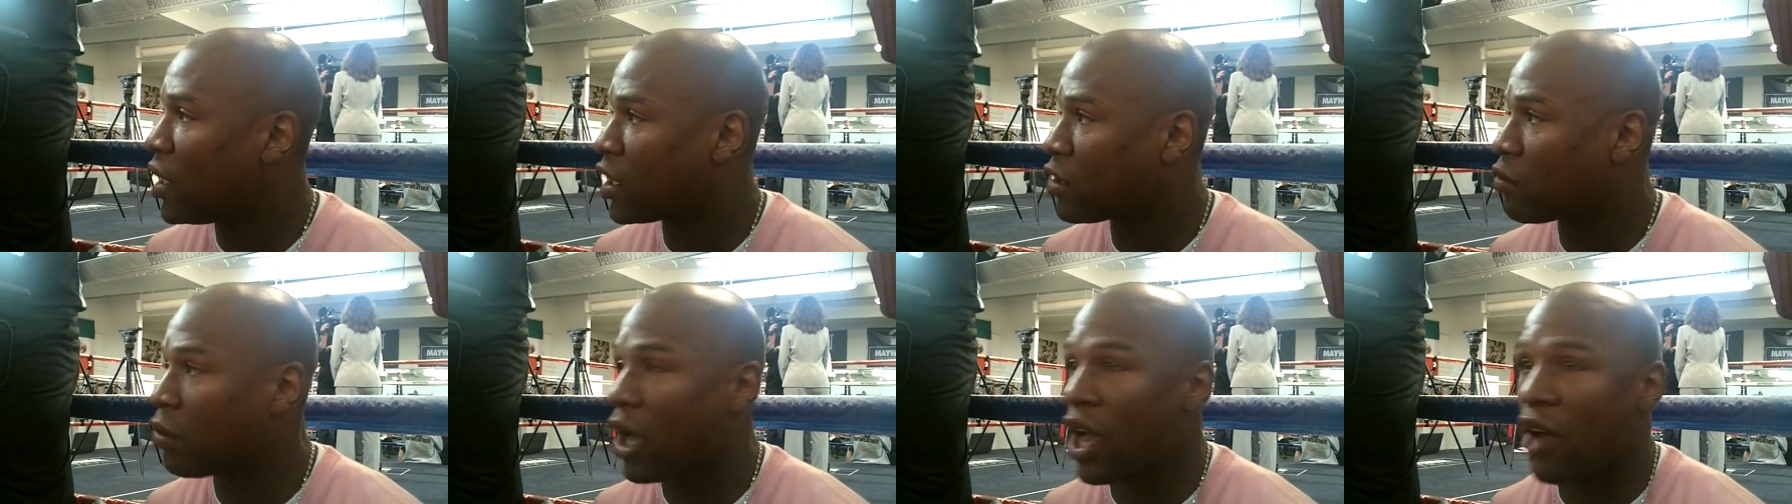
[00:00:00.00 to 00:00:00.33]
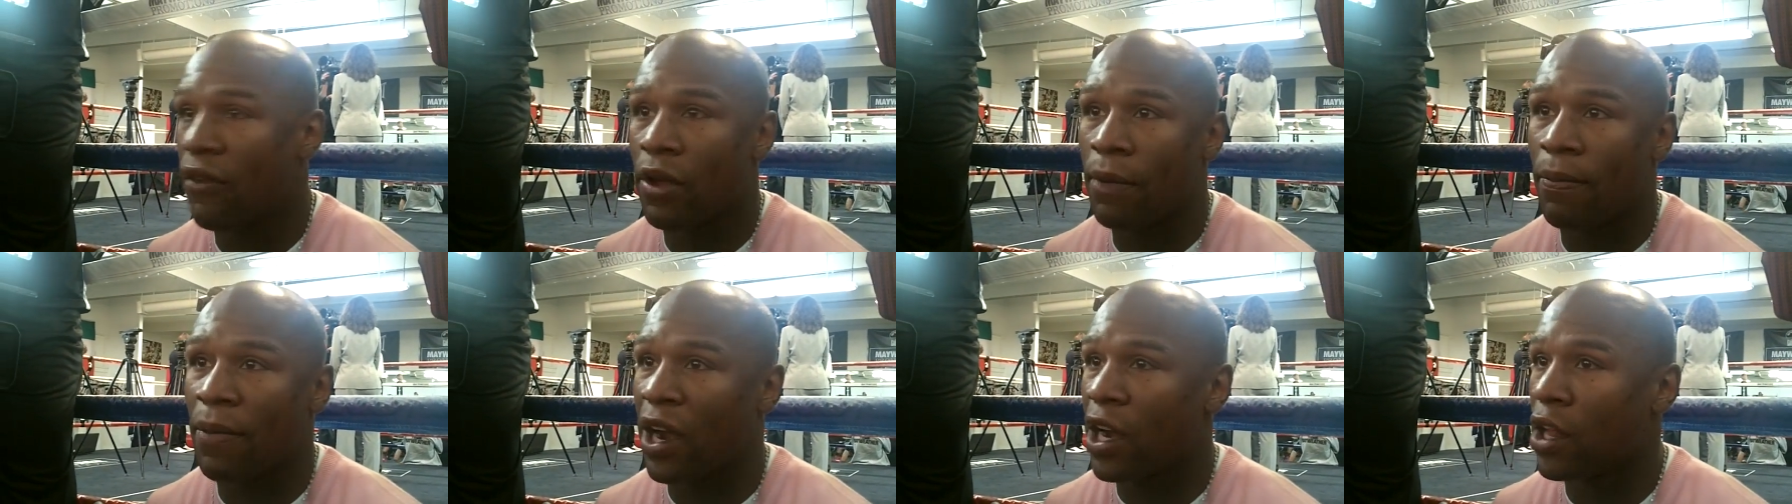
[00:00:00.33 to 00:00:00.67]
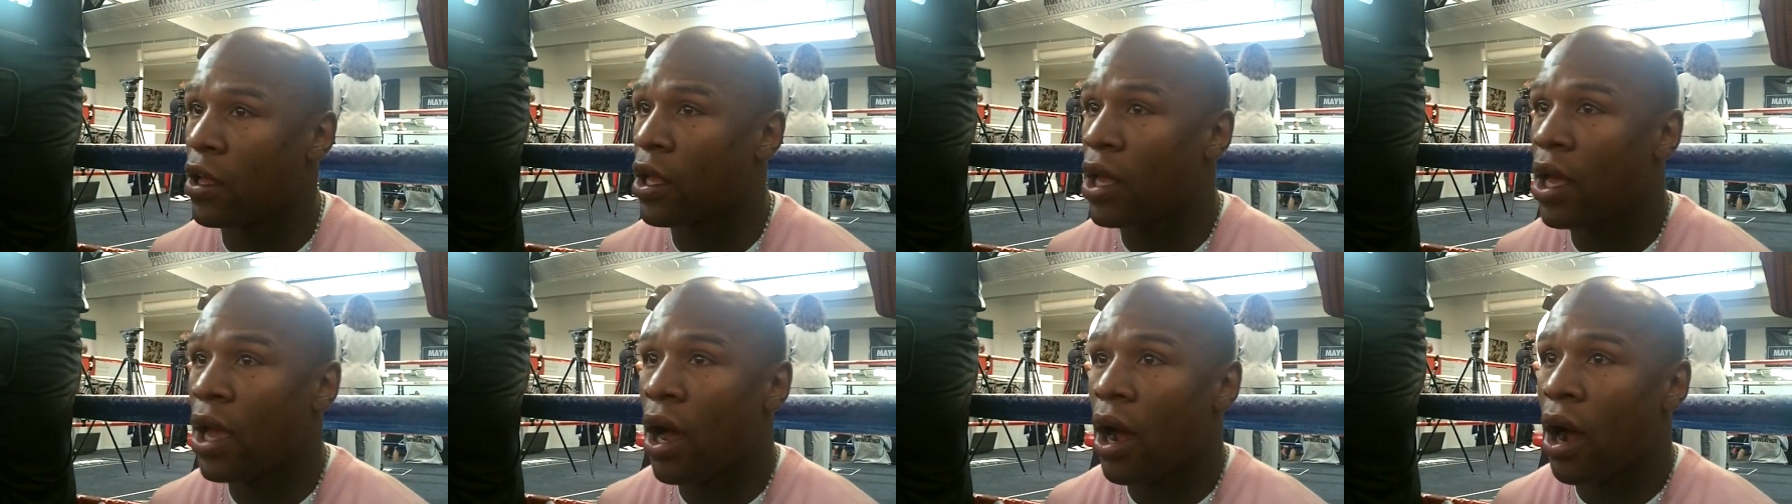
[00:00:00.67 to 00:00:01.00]
This is what
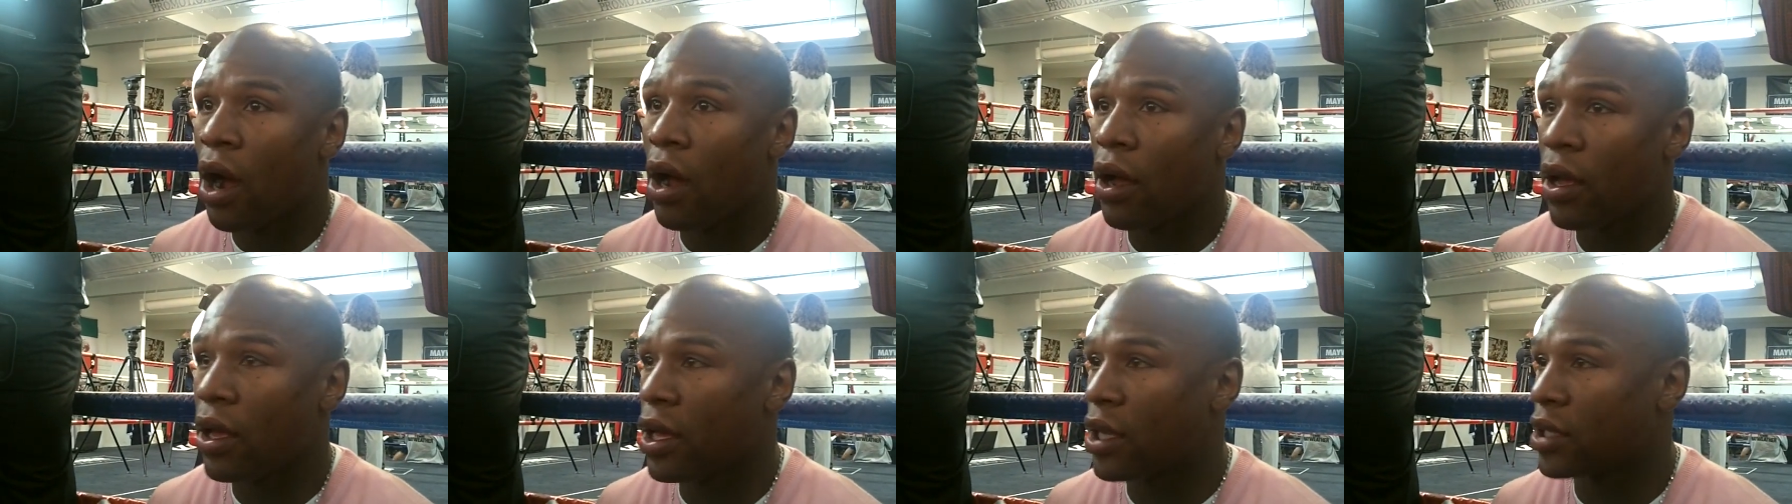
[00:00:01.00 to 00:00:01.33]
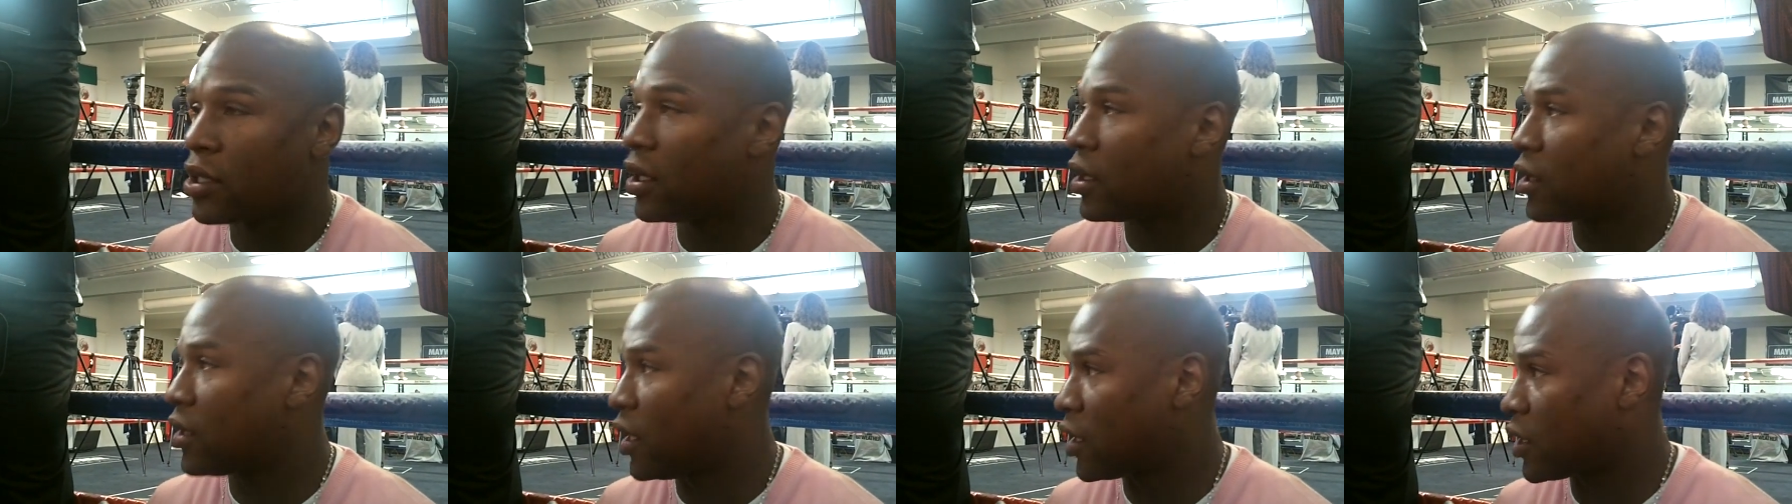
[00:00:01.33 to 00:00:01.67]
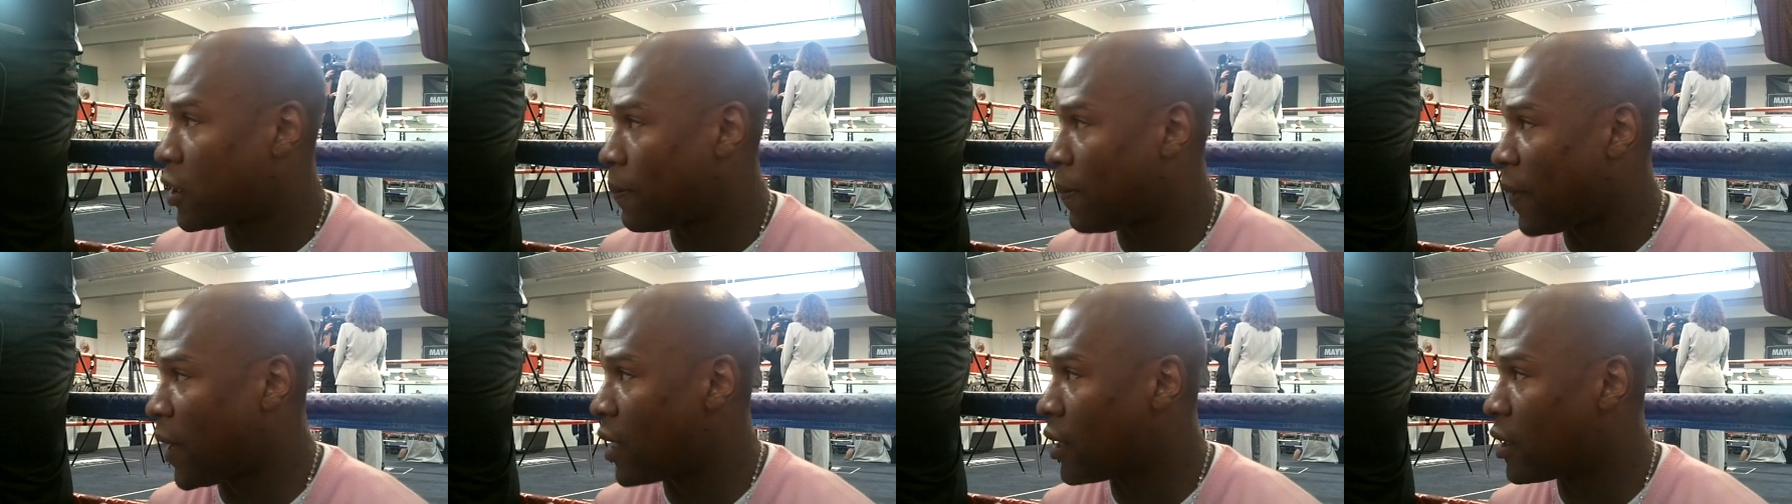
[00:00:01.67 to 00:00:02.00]
everybody is
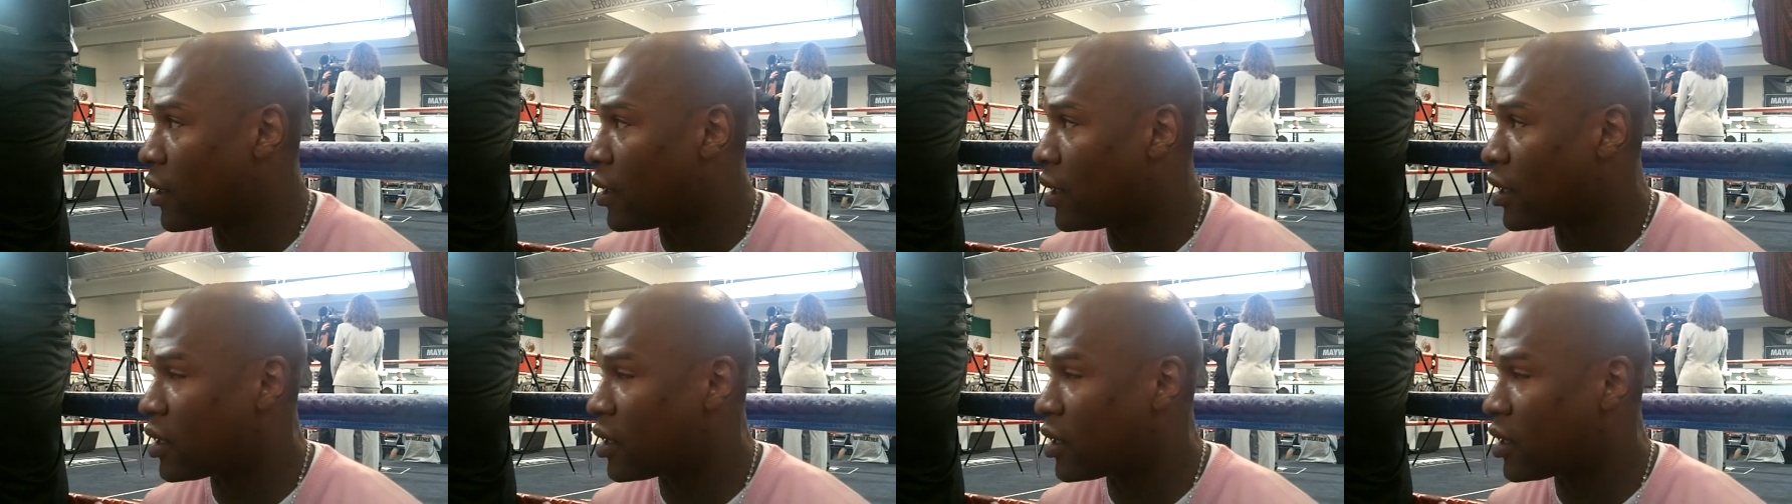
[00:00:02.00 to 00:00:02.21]
anticipating.